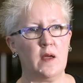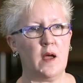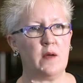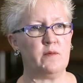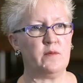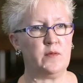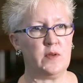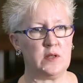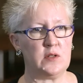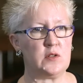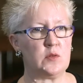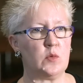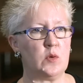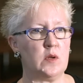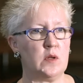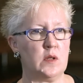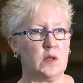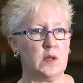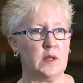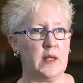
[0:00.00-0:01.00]

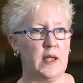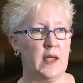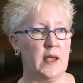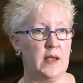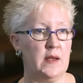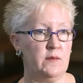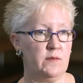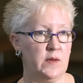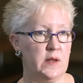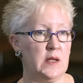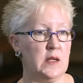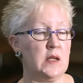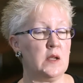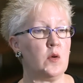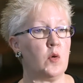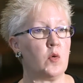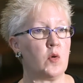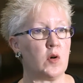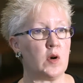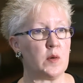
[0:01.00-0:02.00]
visual
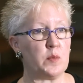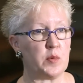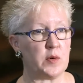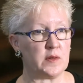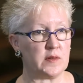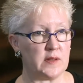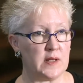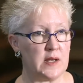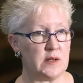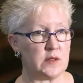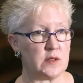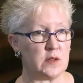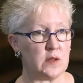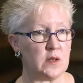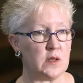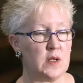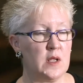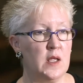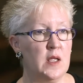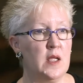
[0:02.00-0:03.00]
AV or a presenter?
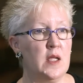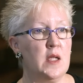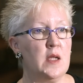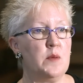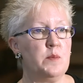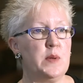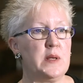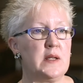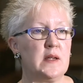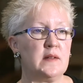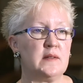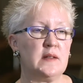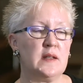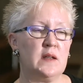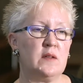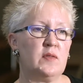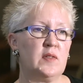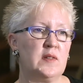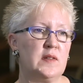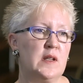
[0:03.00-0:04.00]
Because
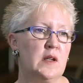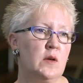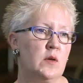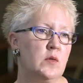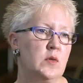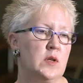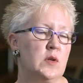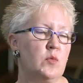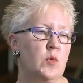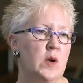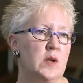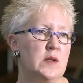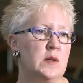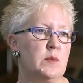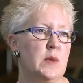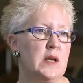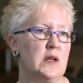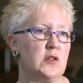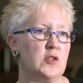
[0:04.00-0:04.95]
if so, you want to make